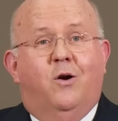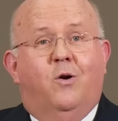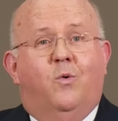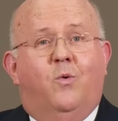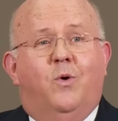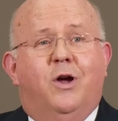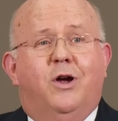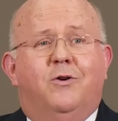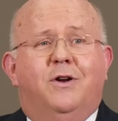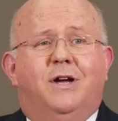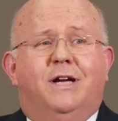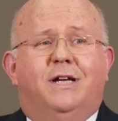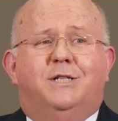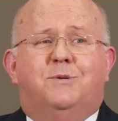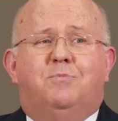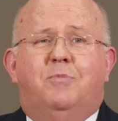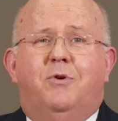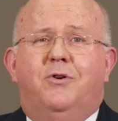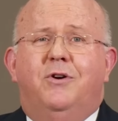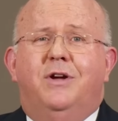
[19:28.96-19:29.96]
we're
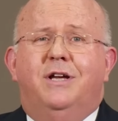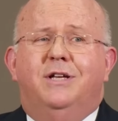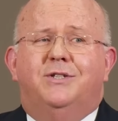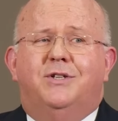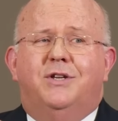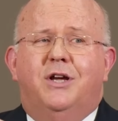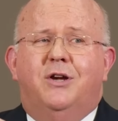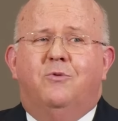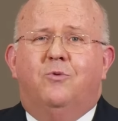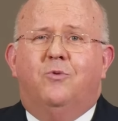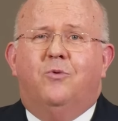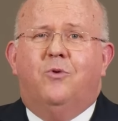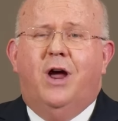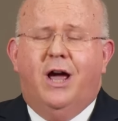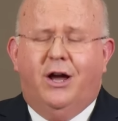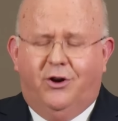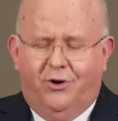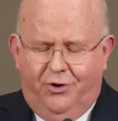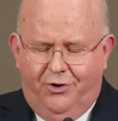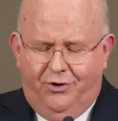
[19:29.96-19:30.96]
experiencing
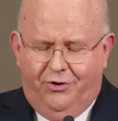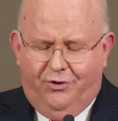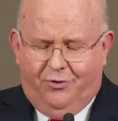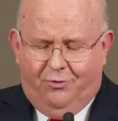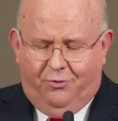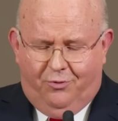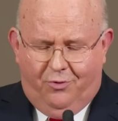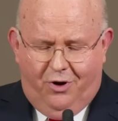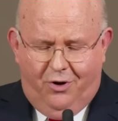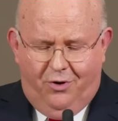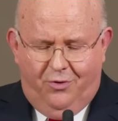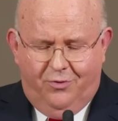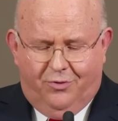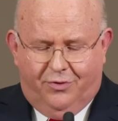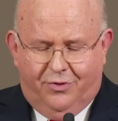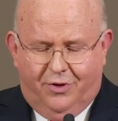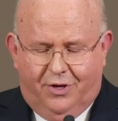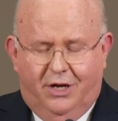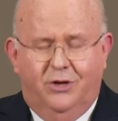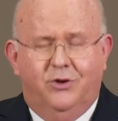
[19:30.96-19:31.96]
record growth.